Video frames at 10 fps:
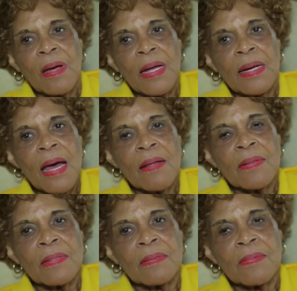And now
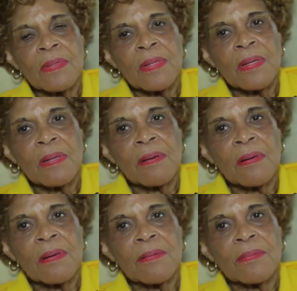the,
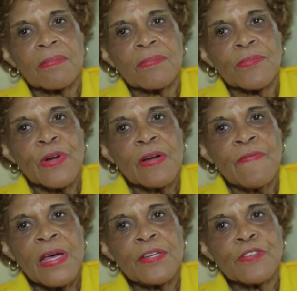the uh,
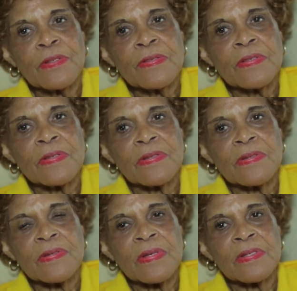
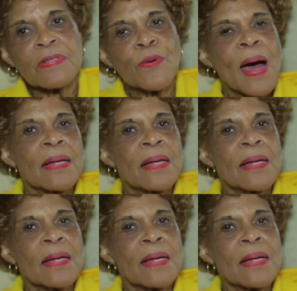renovations is so